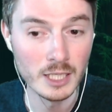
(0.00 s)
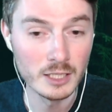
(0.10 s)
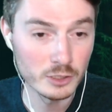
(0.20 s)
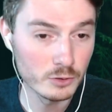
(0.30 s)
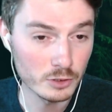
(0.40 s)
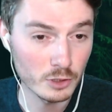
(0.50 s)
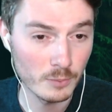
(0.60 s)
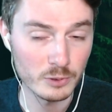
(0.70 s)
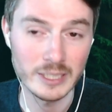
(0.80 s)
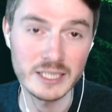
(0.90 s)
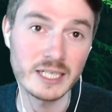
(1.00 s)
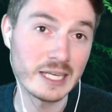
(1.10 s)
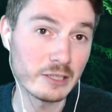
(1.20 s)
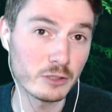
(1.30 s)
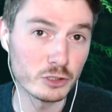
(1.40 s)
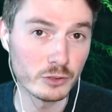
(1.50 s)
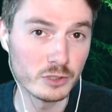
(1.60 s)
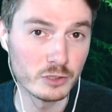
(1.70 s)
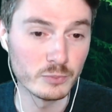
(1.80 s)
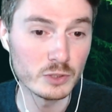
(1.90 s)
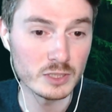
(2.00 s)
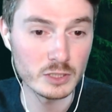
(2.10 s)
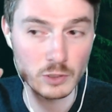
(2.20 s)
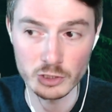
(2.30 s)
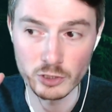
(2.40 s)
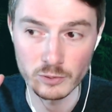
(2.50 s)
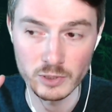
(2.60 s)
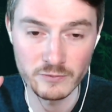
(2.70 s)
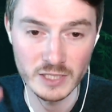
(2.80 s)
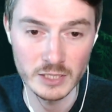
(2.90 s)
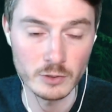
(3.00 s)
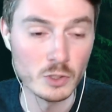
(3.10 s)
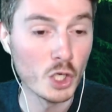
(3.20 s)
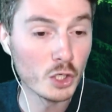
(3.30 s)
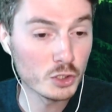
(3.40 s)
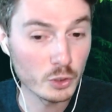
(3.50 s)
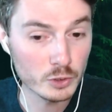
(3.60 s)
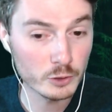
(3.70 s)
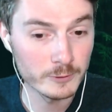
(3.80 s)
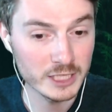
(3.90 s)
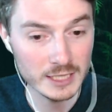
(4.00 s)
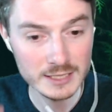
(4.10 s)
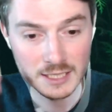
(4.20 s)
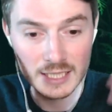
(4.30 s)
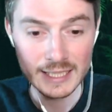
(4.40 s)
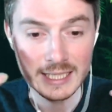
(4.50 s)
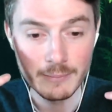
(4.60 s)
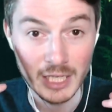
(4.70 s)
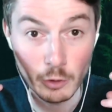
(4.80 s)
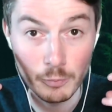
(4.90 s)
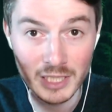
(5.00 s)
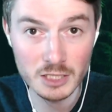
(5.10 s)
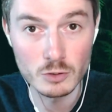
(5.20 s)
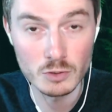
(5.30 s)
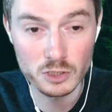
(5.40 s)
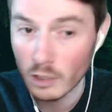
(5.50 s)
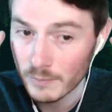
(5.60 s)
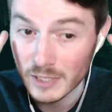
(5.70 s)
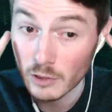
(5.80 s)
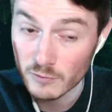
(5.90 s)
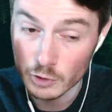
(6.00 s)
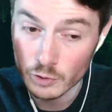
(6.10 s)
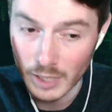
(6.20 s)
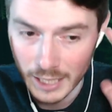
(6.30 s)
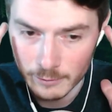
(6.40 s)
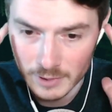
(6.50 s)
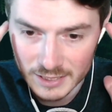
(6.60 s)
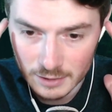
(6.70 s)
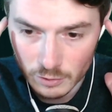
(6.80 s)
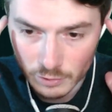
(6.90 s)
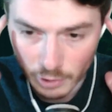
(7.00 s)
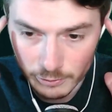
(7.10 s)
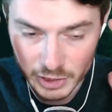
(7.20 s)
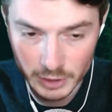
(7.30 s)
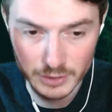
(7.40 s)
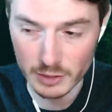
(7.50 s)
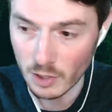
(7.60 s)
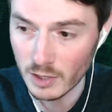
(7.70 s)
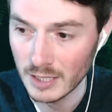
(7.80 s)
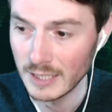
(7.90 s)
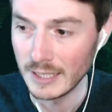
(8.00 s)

Due to the copyright I cannot show you the music or show you the video, so you will just hear my opinion to the song, because for sure I will listen to the original song.